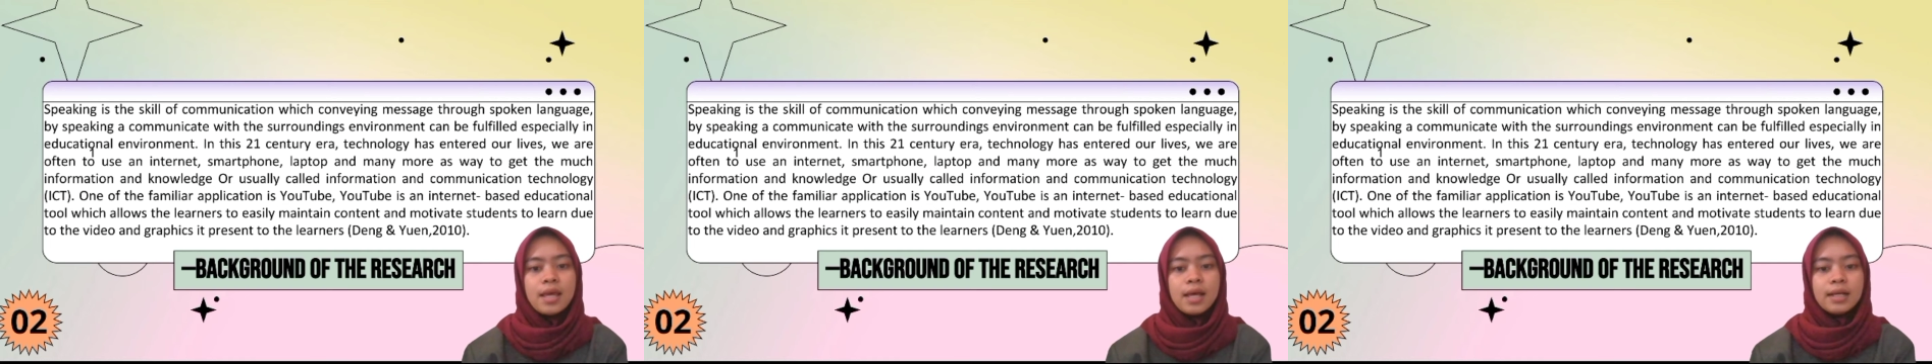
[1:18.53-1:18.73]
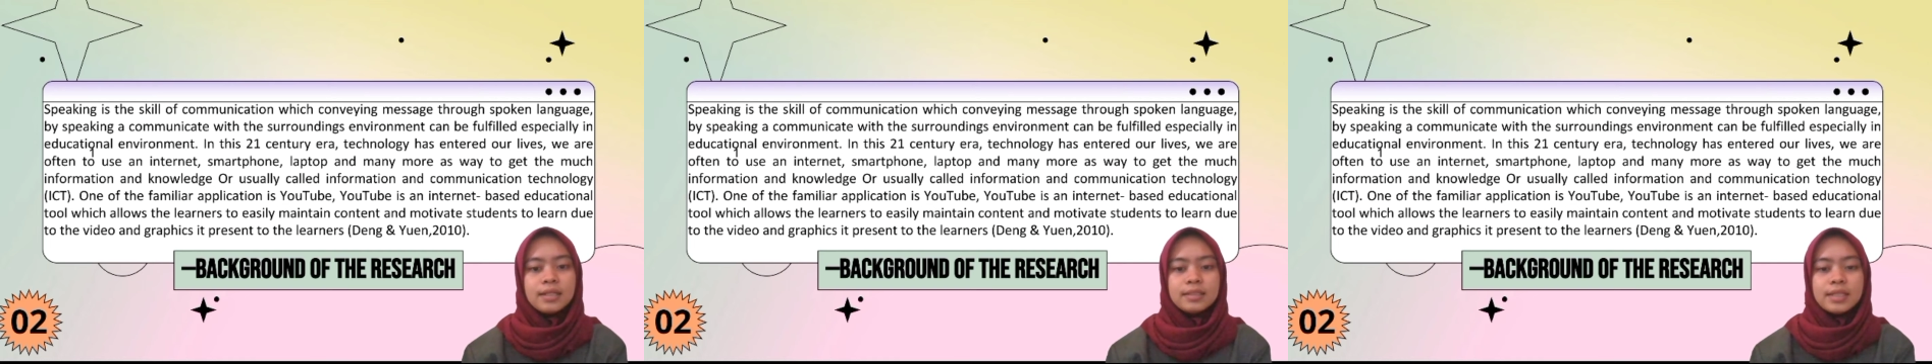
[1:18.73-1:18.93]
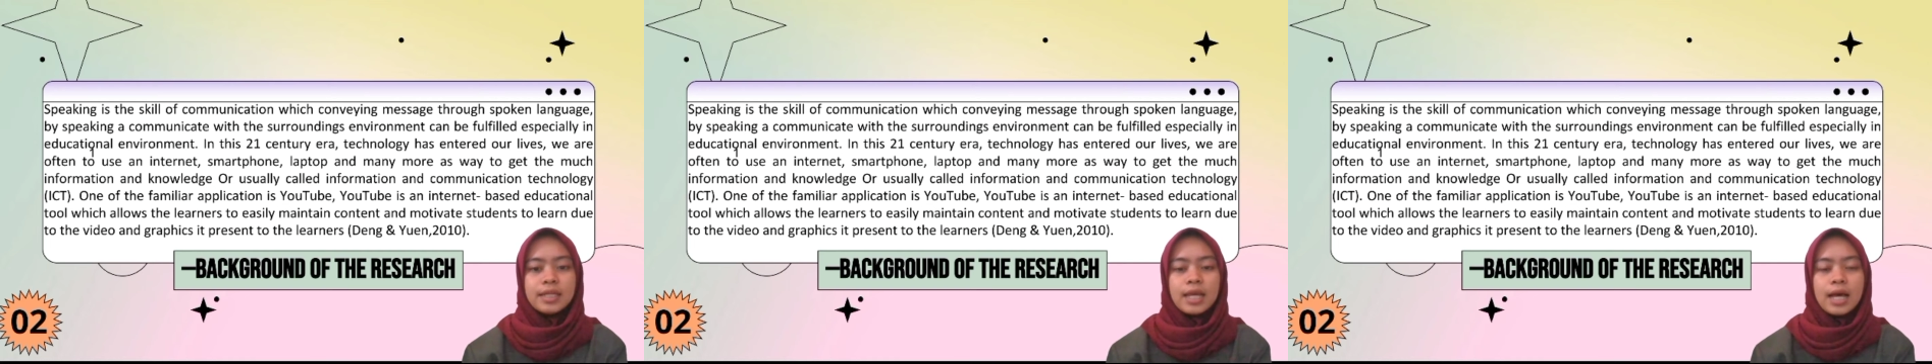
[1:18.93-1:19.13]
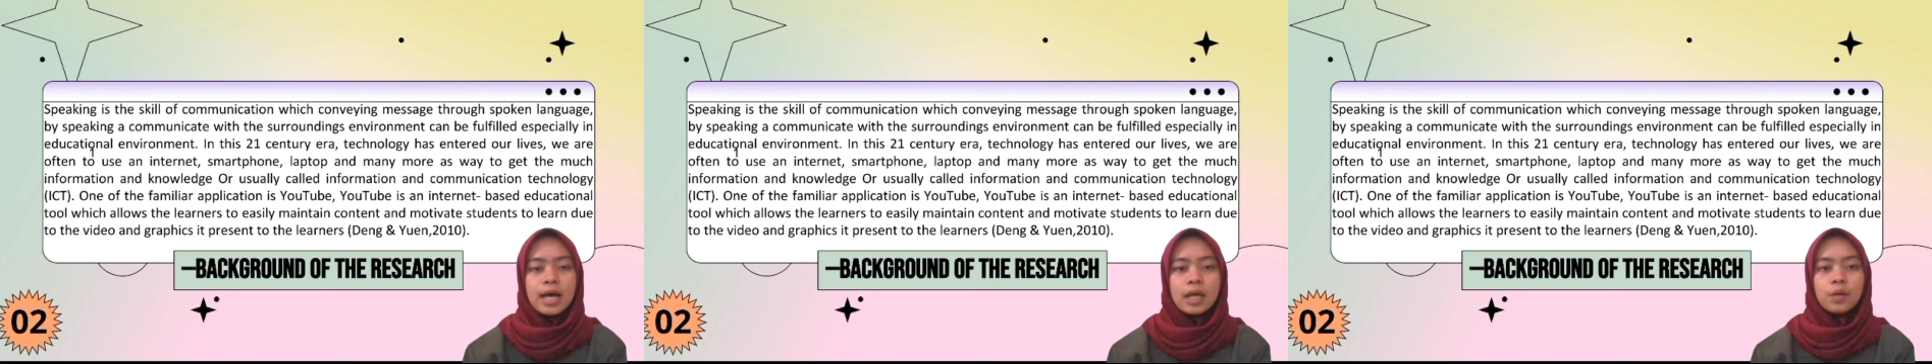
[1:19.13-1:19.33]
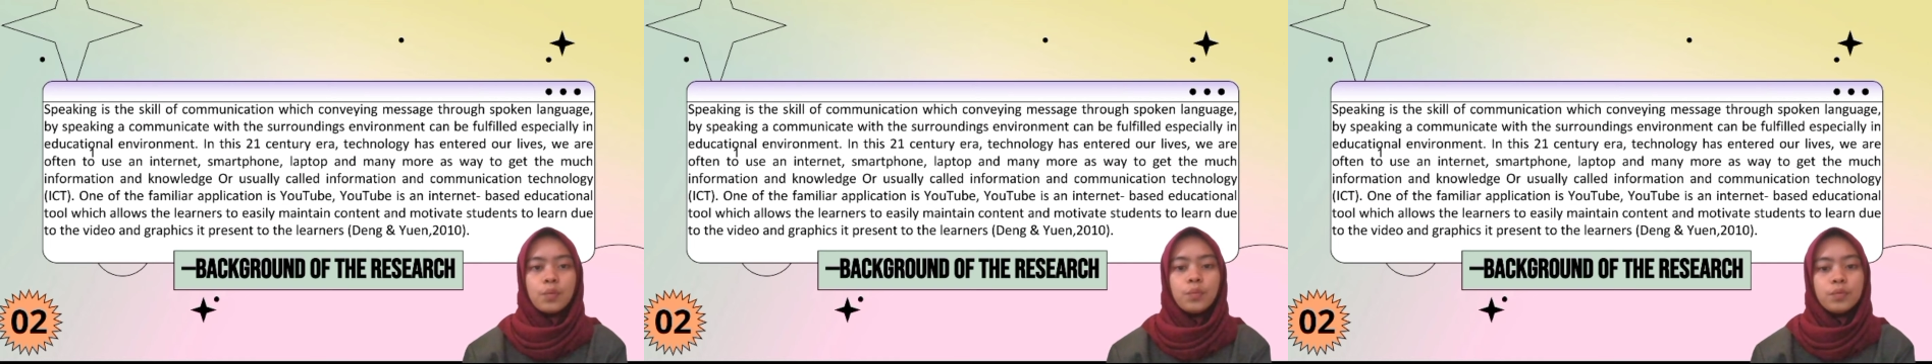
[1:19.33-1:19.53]
and they
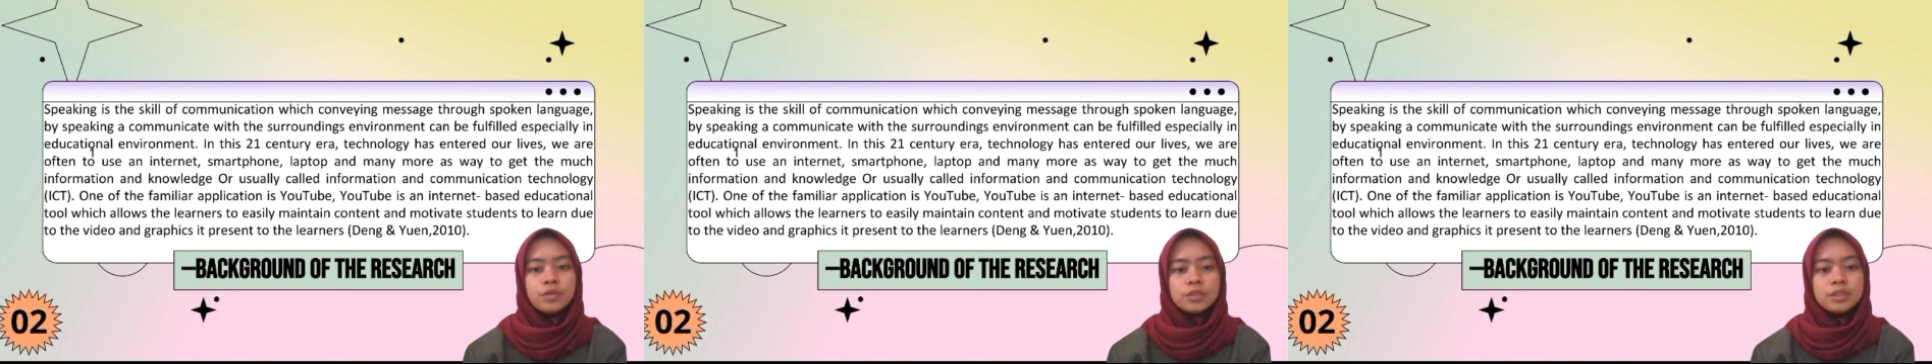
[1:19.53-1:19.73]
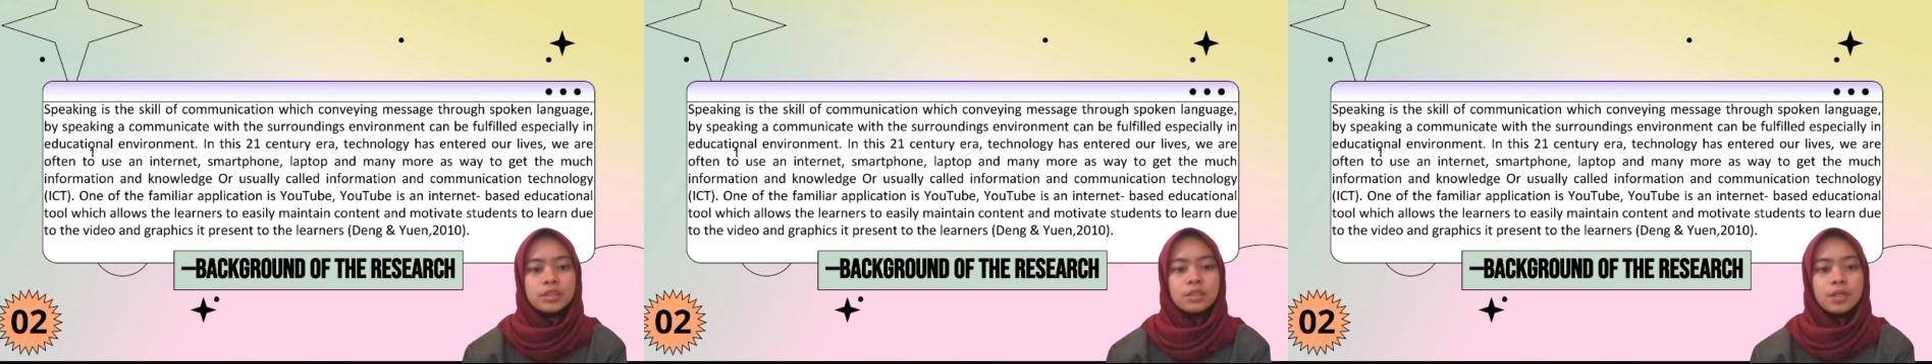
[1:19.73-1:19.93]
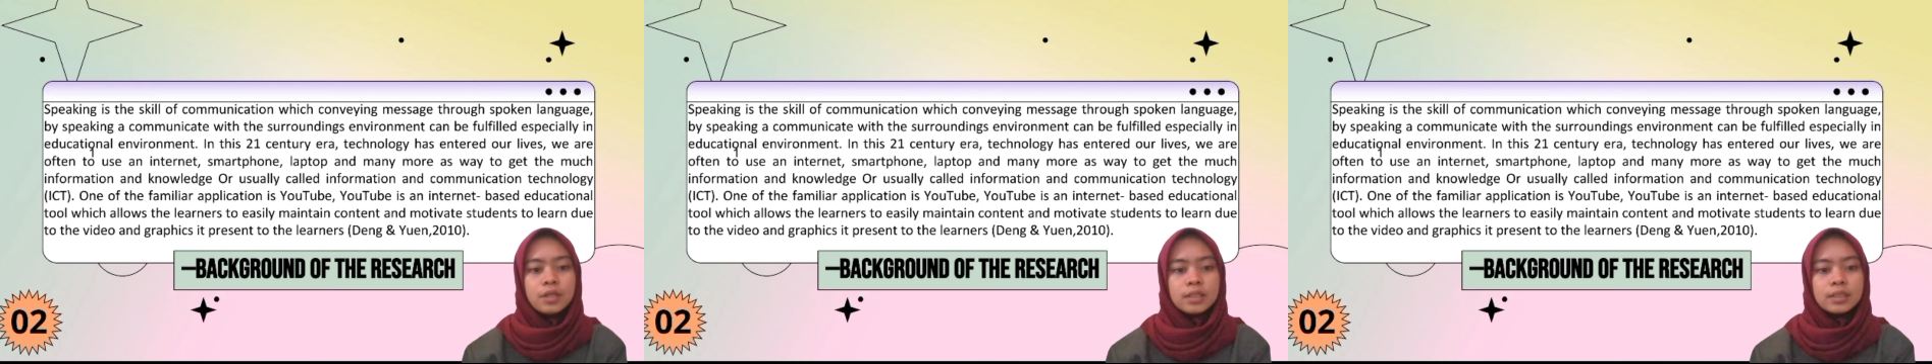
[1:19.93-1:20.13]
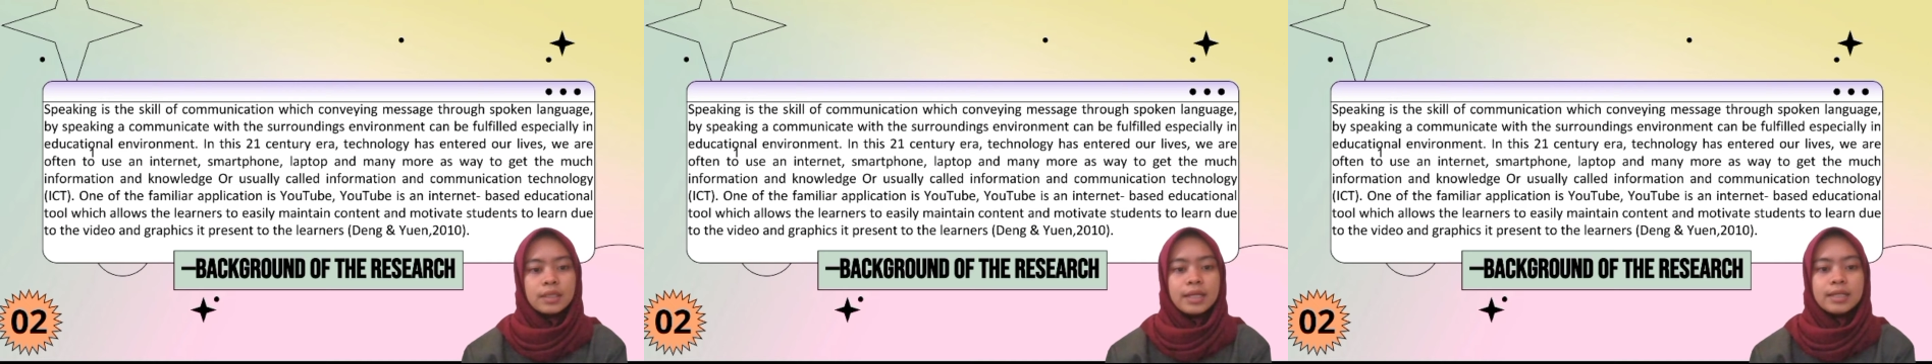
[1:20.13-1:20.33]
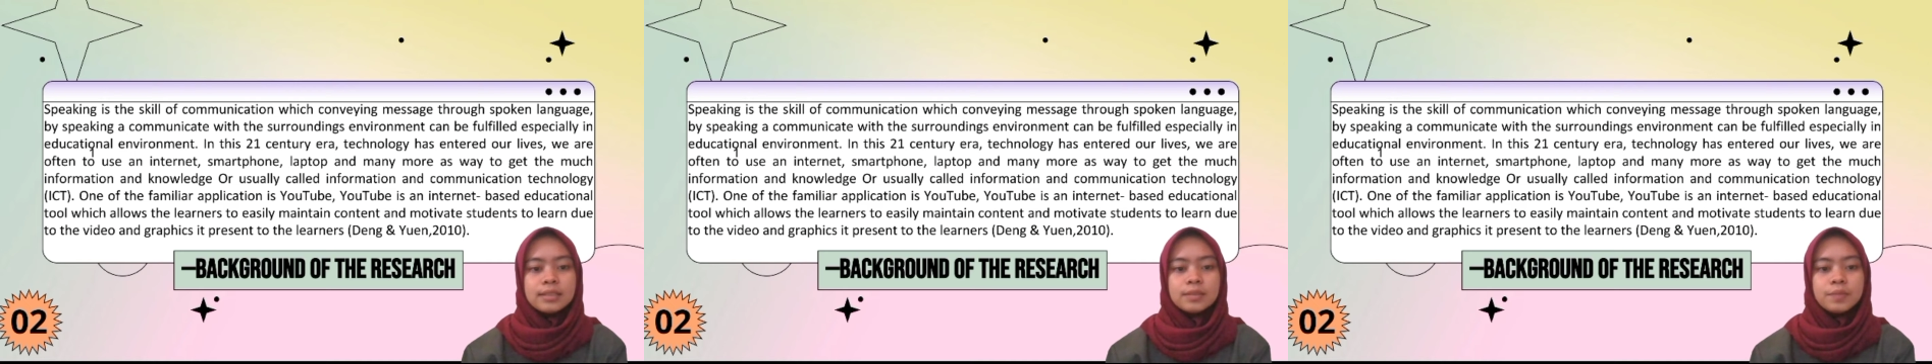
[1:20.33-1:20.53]
would not get